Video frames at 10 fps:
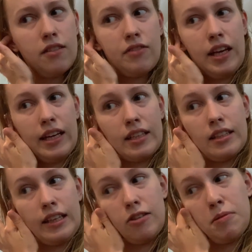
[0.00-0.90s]
of like a
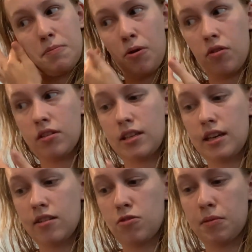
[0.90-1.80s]
little bit
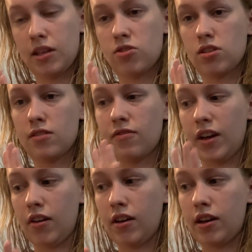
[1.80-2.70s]
burgundy-ish, but it's just
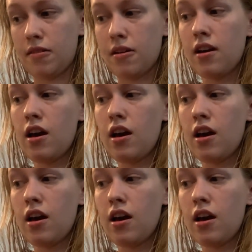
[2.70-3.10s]
very